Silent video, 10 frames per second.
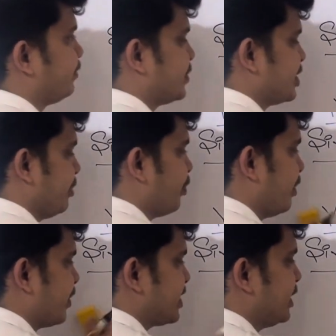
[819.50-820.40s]
simple
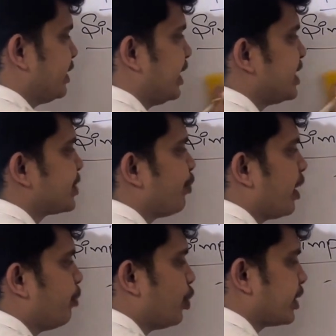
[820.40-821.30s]
present. There is
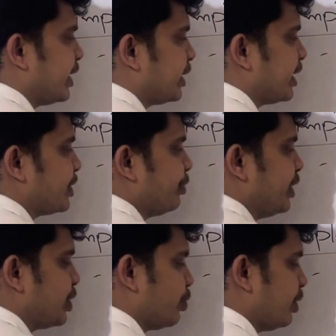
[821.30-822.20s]
one more thing that you
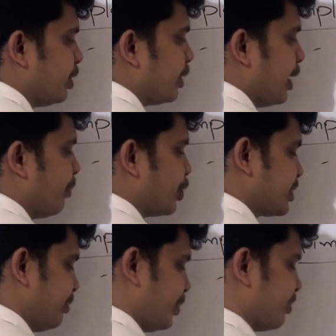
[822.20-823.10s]
need to learn about
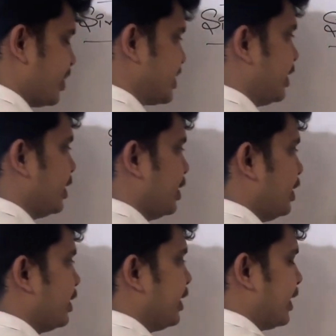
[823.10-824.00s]
simple present,
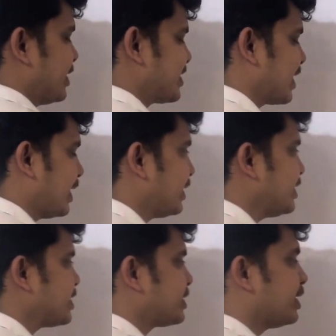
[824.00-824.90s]
that is
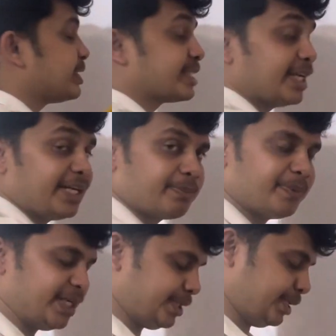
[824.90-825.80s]
conditional
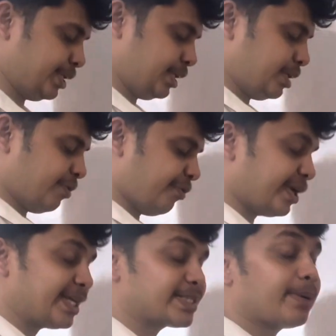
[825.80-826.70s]
statement. For
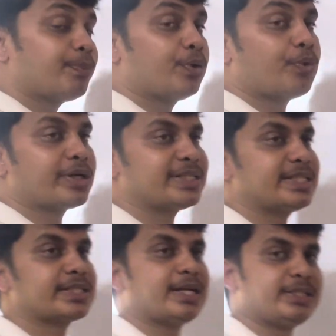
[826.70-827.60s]
example, what is
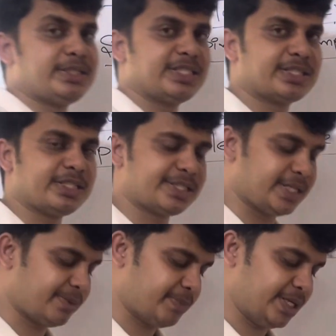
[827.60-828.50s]
this conditional
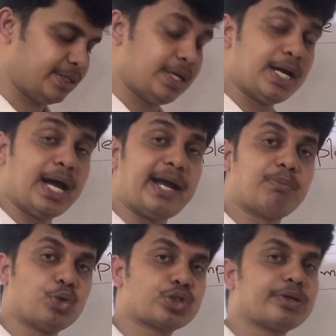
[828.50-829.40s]
statement? And
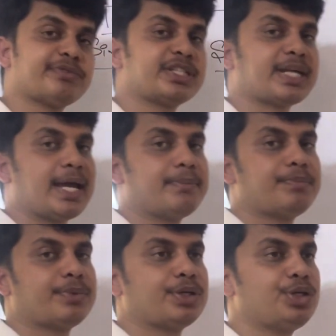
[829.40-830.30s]
most of the time
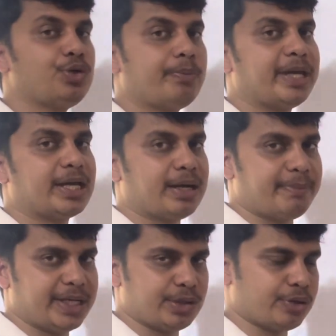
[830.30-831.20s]
you may come
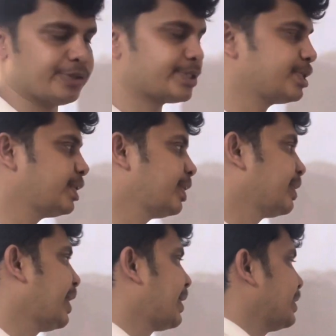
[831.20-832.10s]
across,
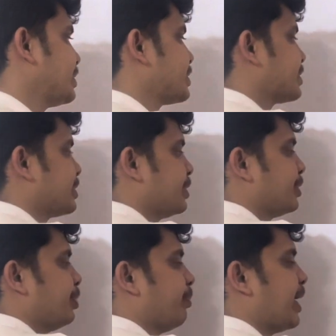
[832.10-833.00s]
that is,
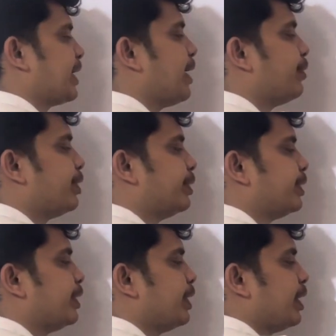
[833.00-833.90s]
you might have
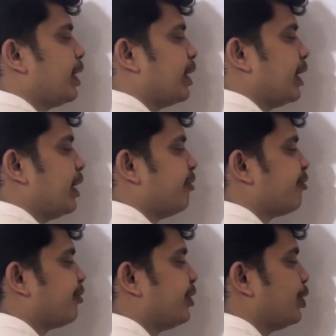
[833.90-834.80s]
heard,
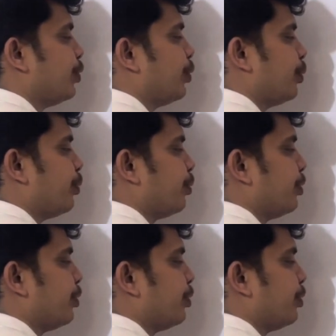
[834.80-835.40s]
if you